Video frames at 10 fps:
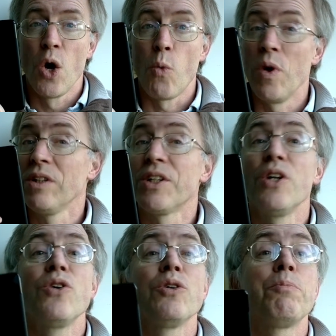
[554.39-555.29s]
Will
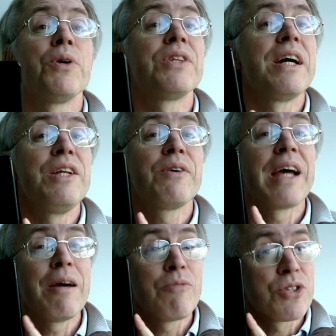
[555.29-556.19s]
Google put their new
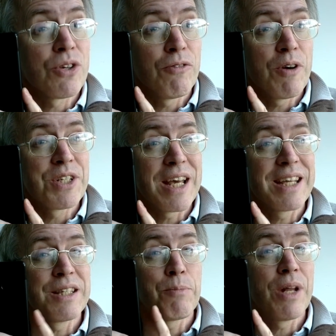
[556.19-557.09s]
camera software
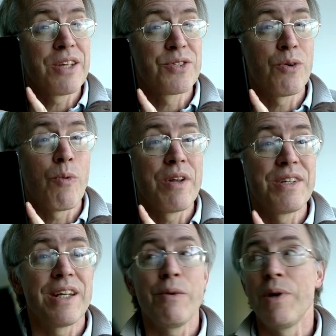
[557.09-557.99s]
tech in the Play Store one
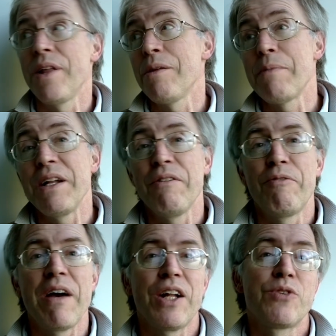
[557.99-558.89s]
day? Will other
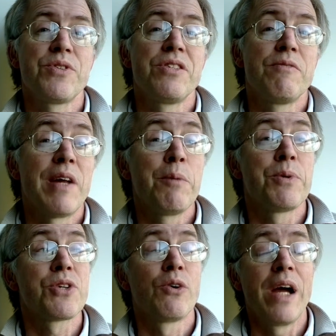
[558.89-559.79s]
manufacturers and
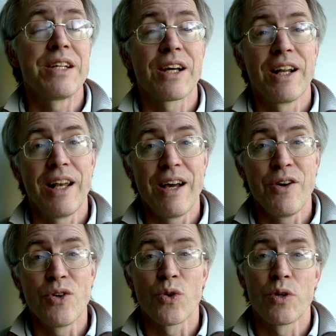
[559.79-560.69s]
developers create a
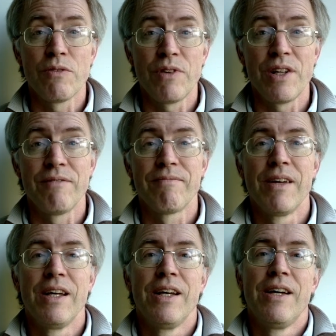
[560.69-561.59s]
clone or equivalent?
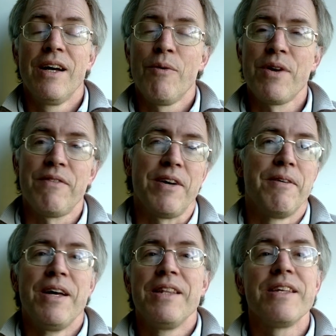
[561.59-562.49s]
Whatever,
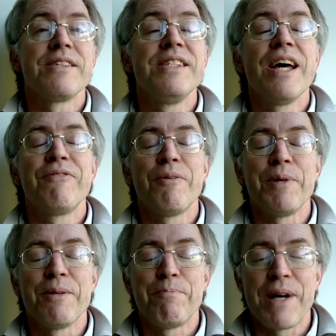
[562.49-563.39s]
there's never
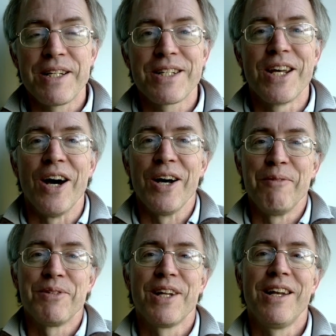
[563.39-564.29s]
been a better
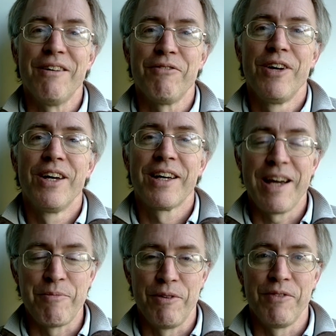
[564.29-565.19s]
time to love
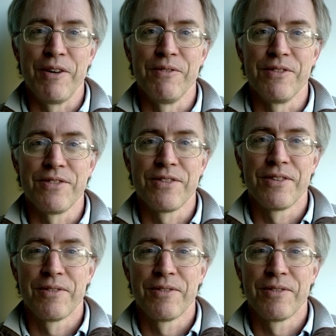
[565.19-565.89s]
camera phones.